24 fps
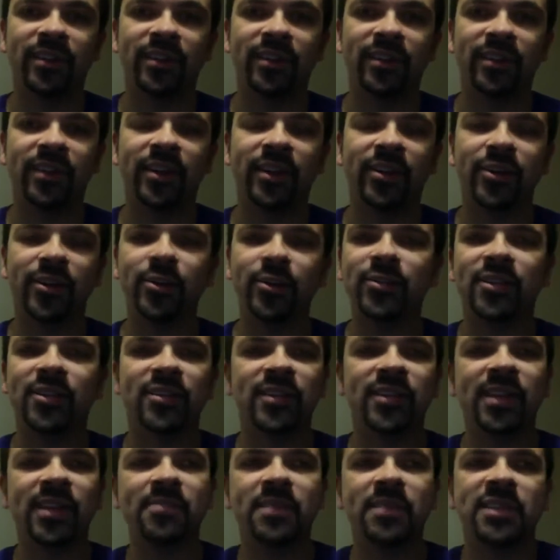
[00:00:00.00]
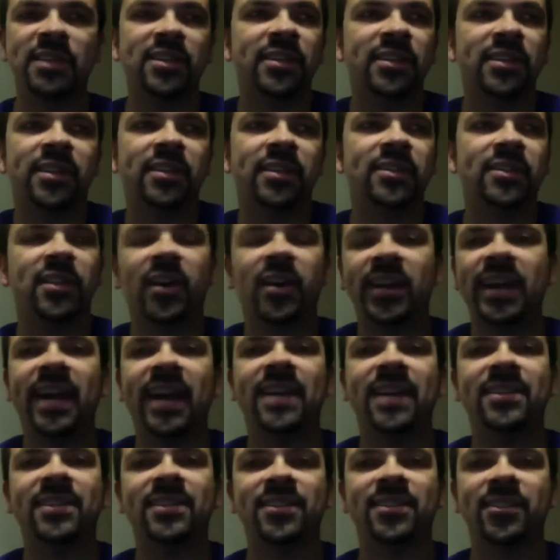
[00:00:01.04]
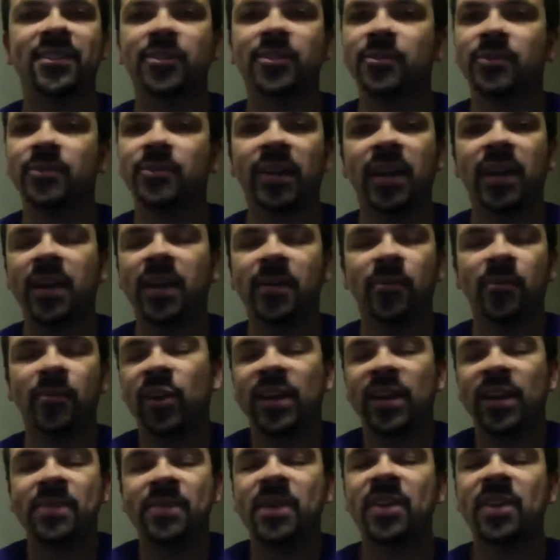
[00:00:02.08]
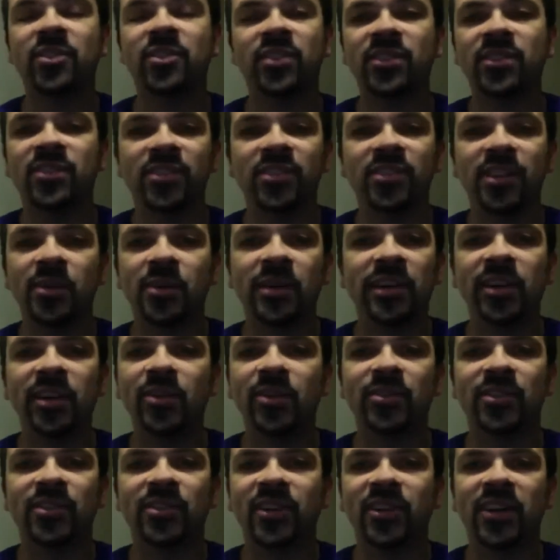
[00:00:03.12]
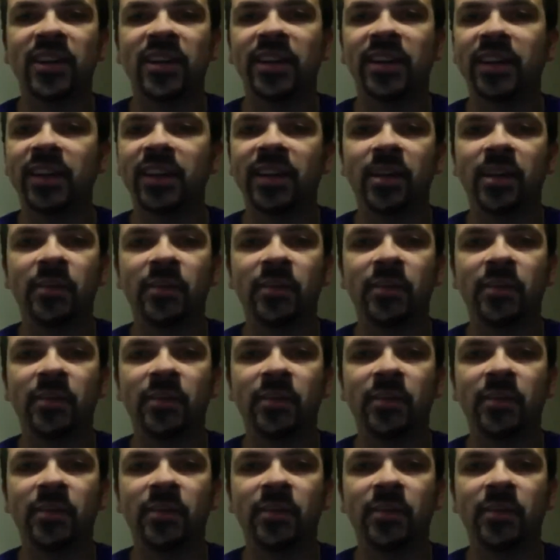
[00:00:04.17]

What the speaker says: You know, who's to say Matthias Ayas, who pretty much is still a new signing? You know,